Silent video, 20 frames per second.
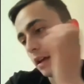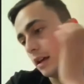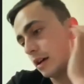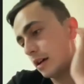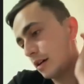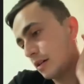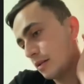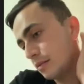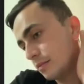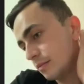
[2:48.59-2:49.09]

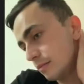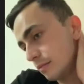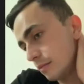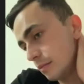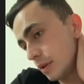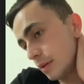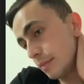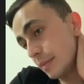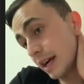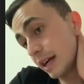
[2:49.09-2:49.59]

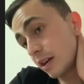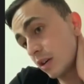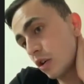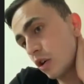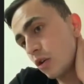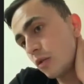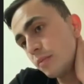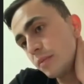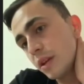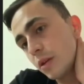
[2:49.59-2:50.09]
But back
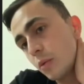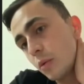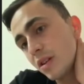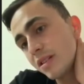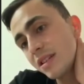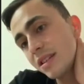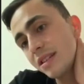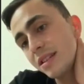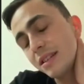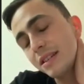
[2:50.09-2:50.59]
home, there
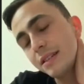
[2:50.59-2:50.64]
wasn't,